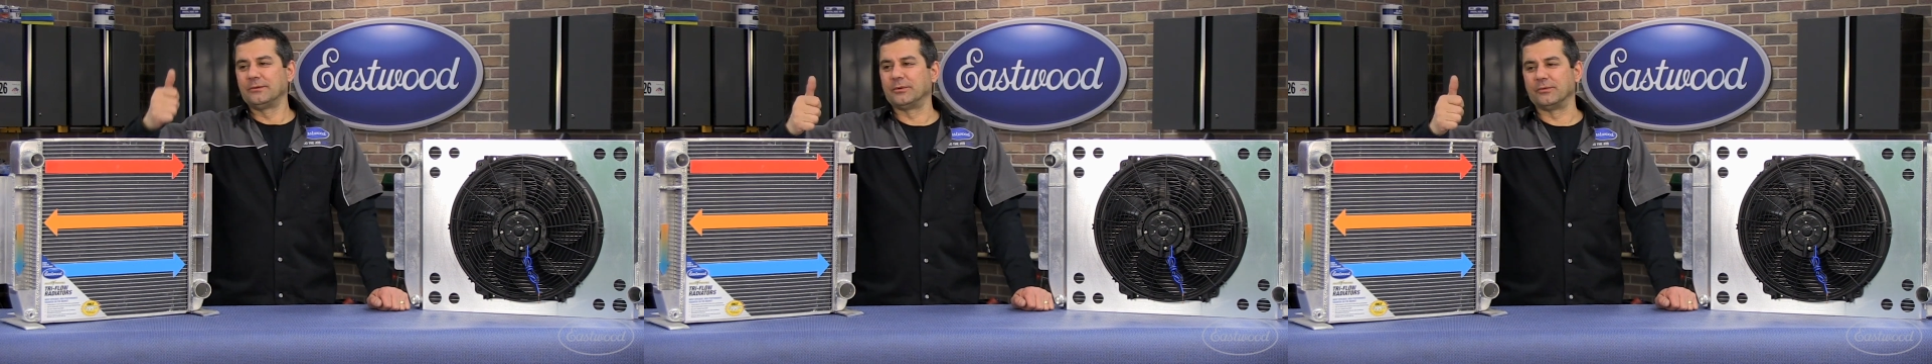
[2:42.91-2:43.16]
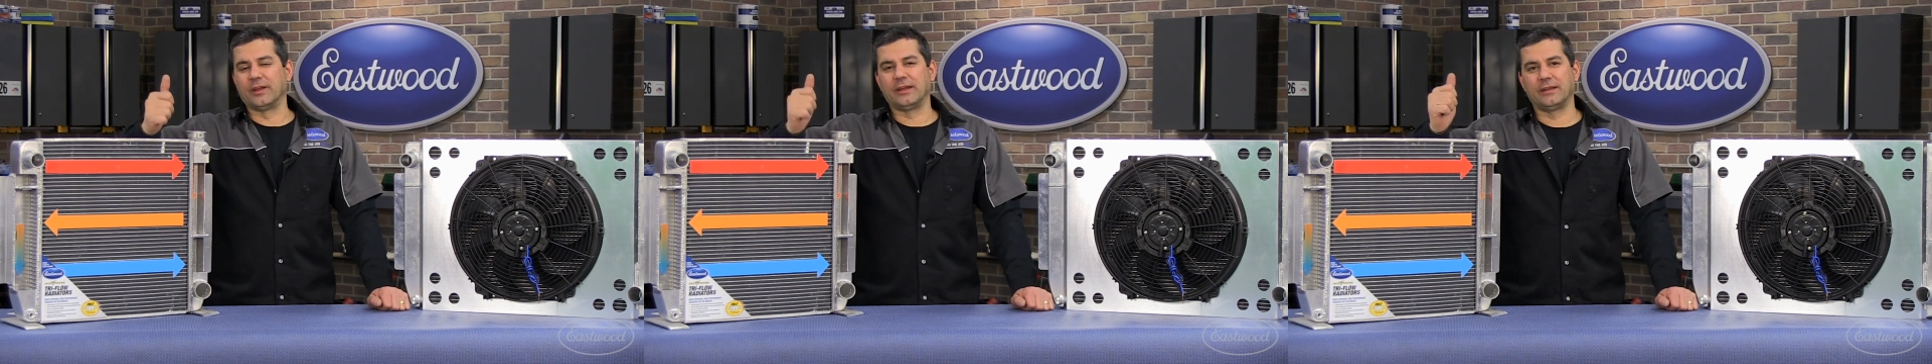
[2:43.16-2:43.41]

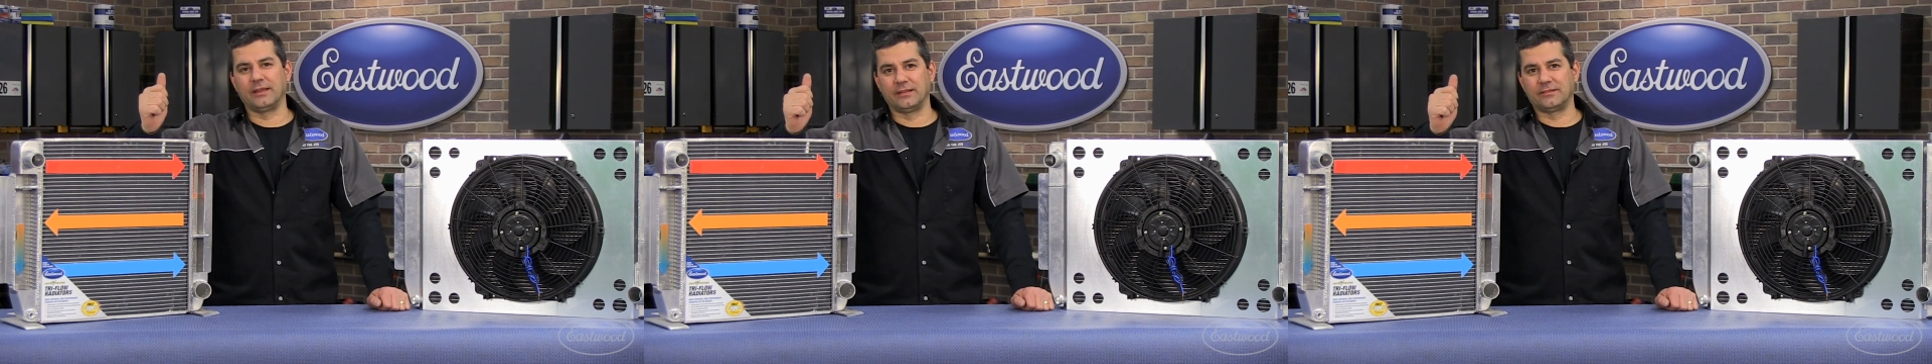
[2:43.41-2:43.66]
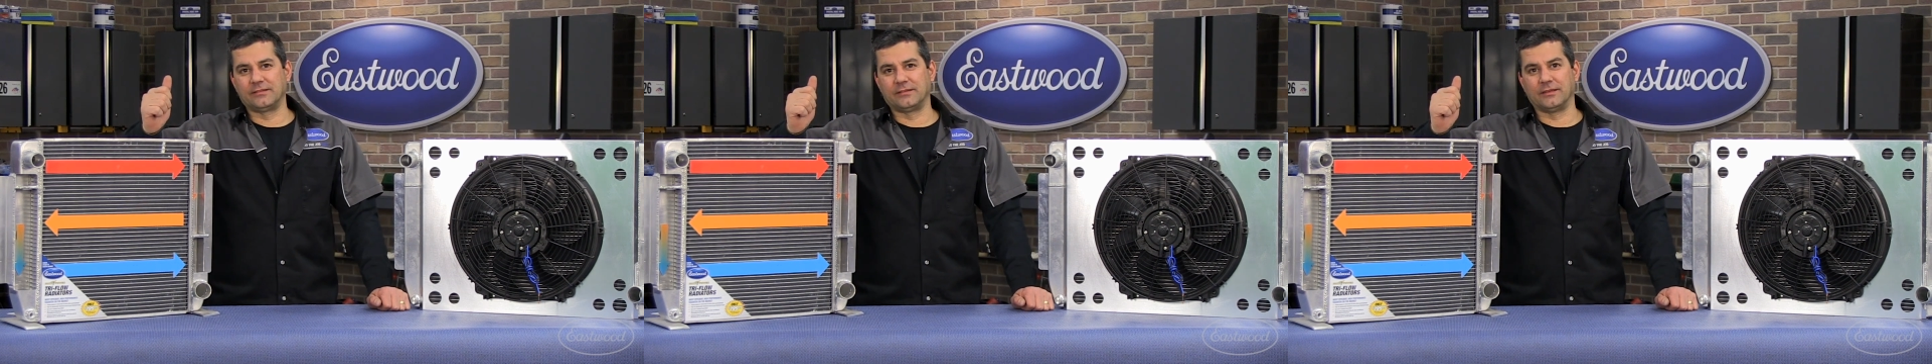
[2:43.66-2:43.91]
We ran it
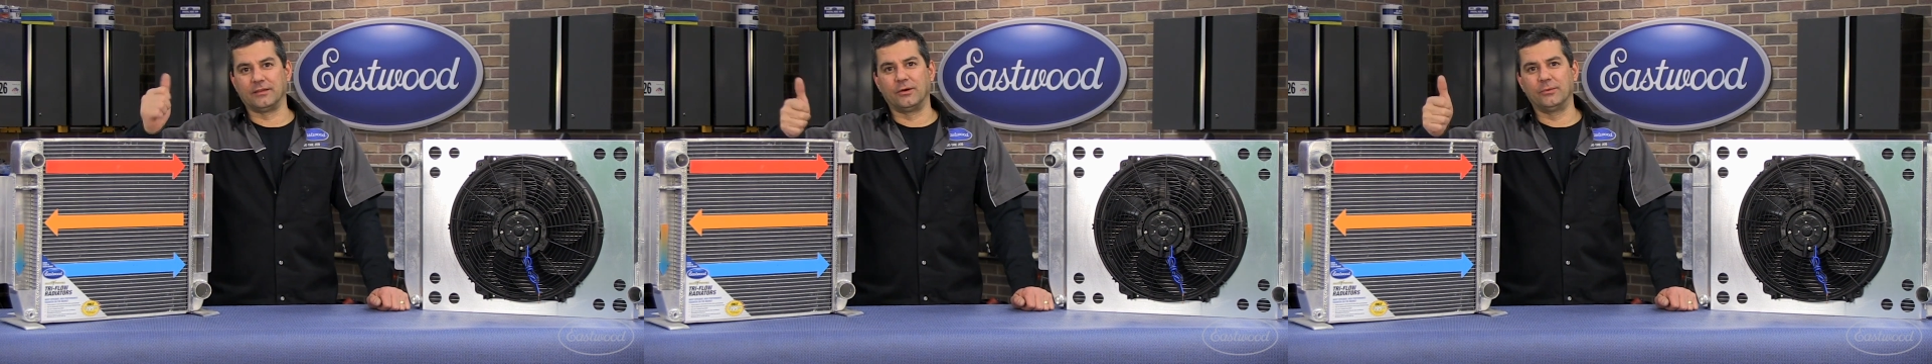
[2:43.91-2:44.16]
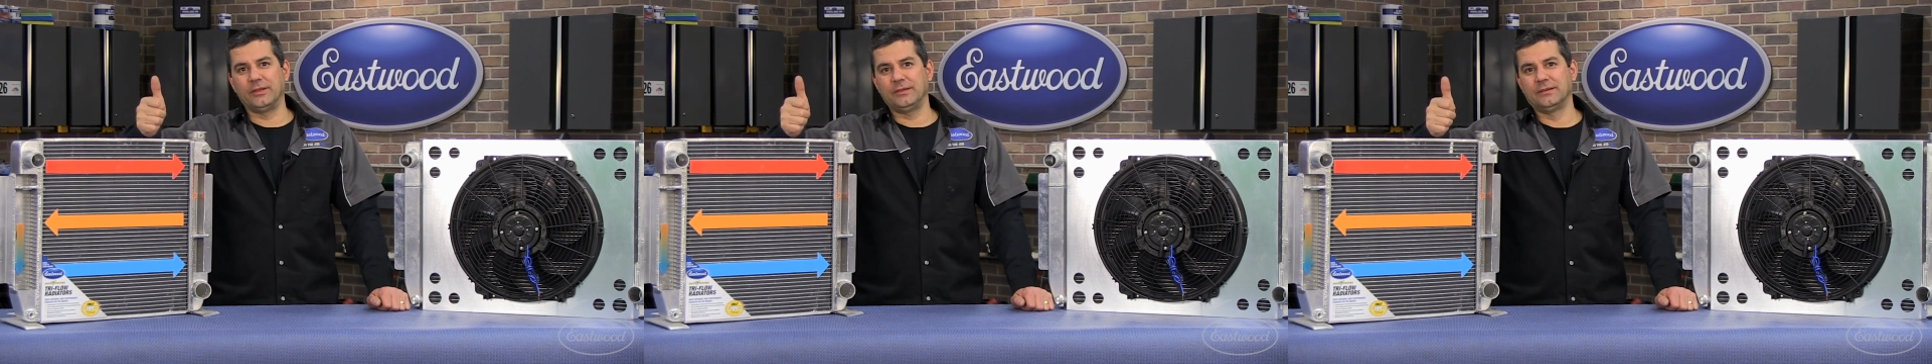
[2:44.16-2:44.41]
against the
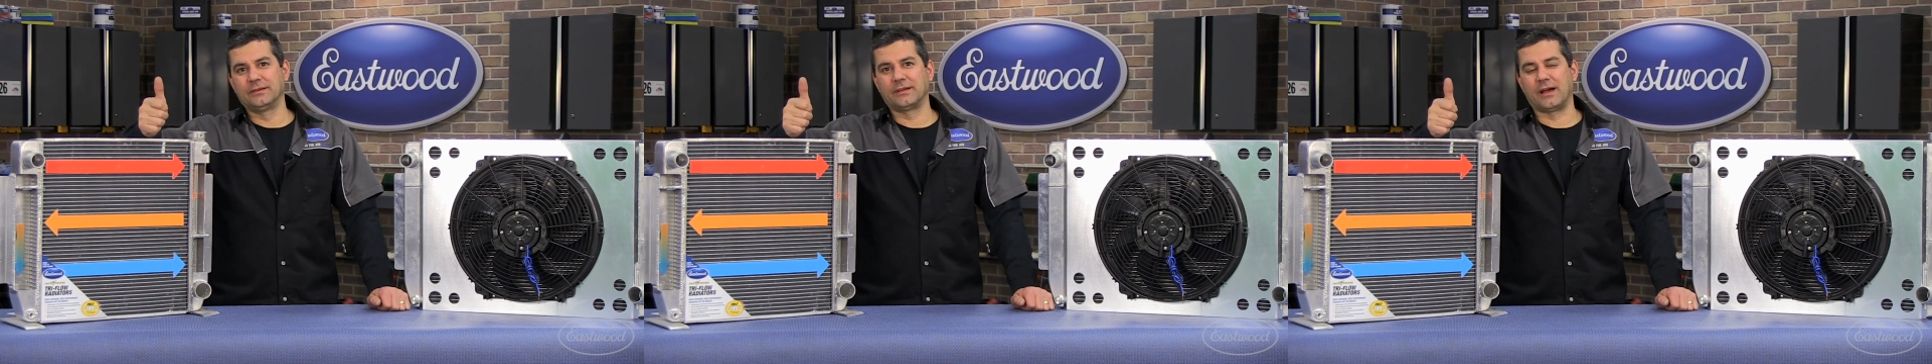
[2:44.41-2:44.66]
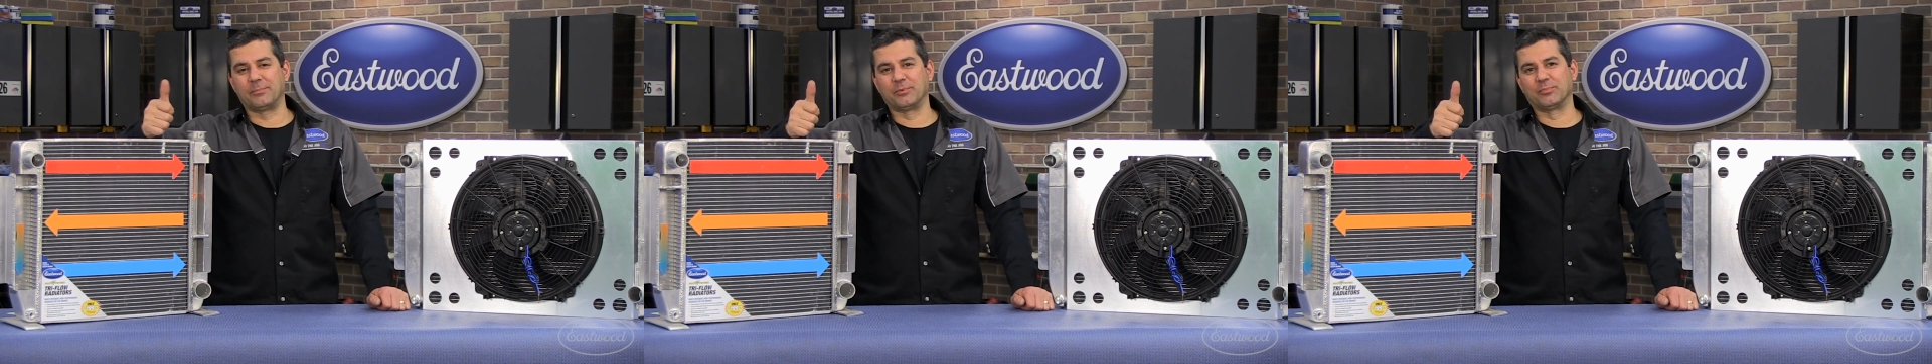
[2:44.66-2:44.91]
OE
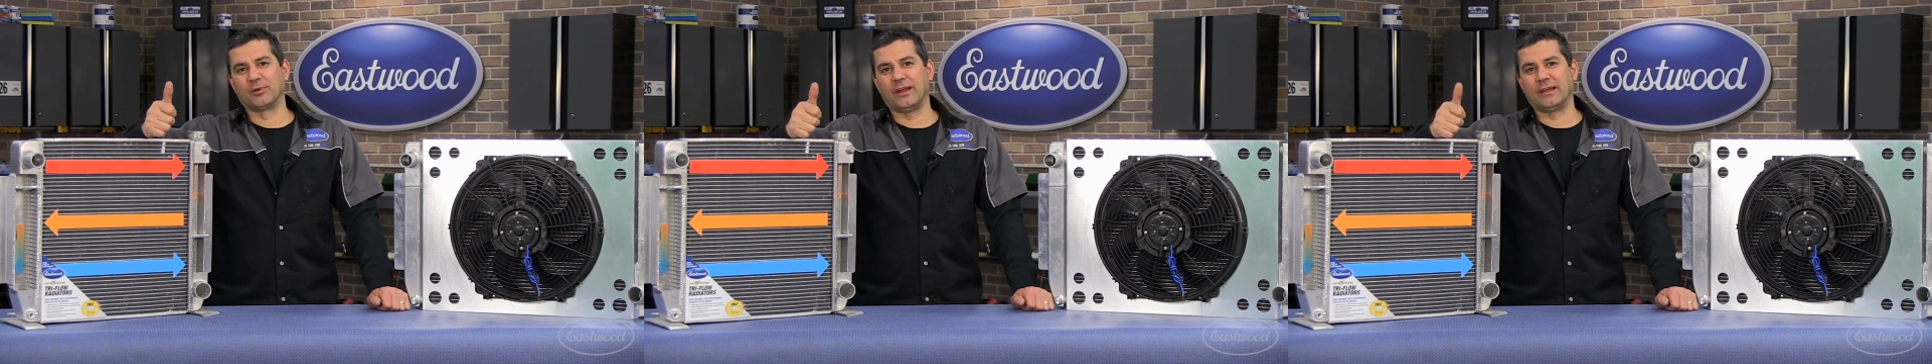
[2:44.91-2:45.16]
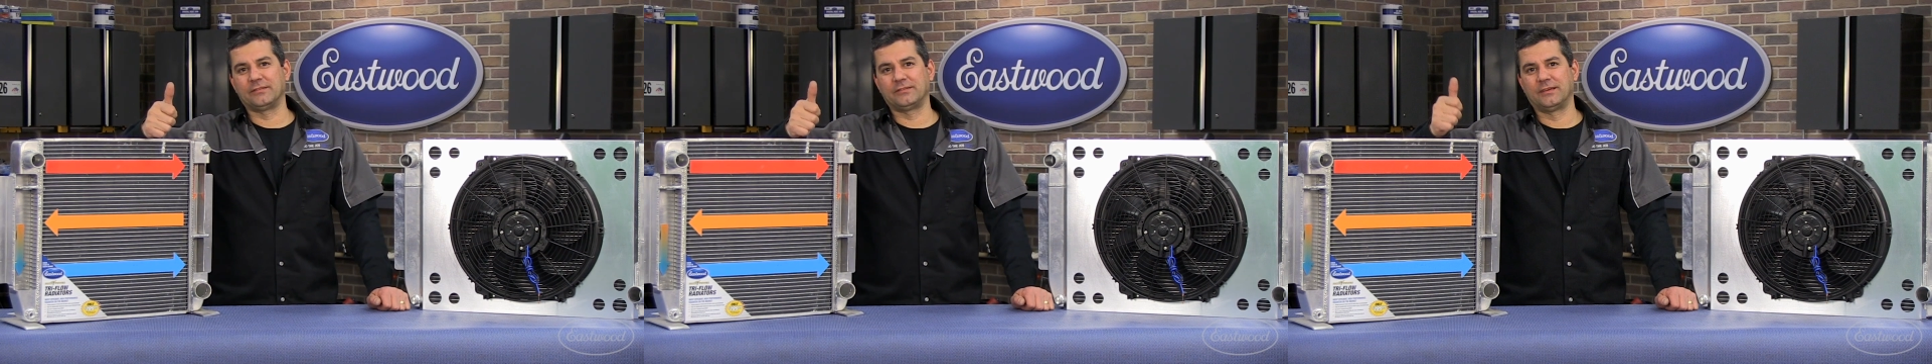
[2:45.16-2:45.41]
copper
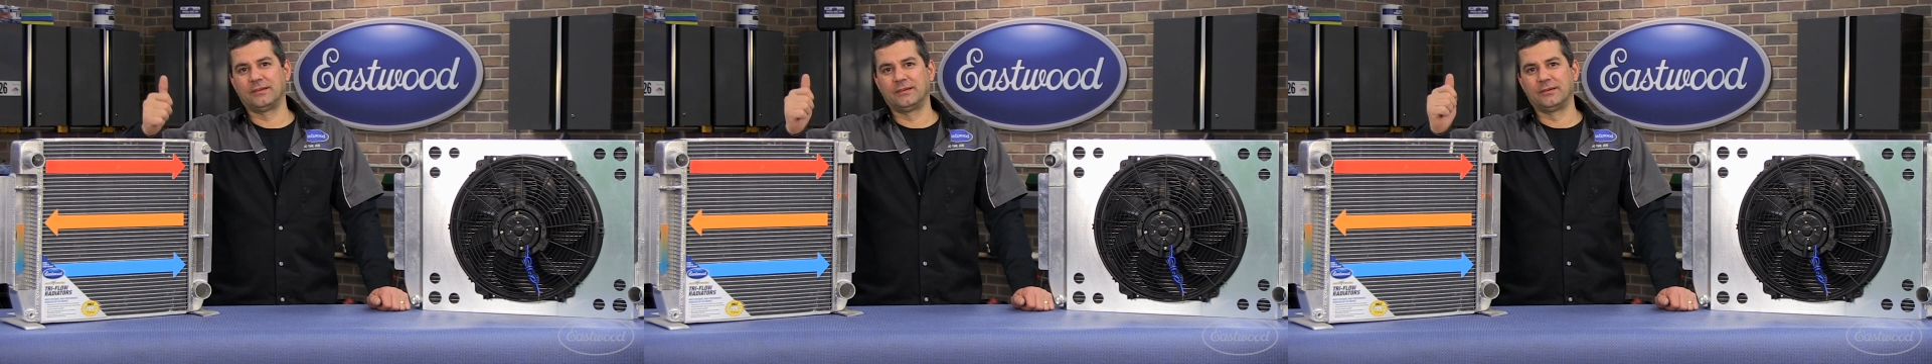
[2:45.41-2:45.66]
brass.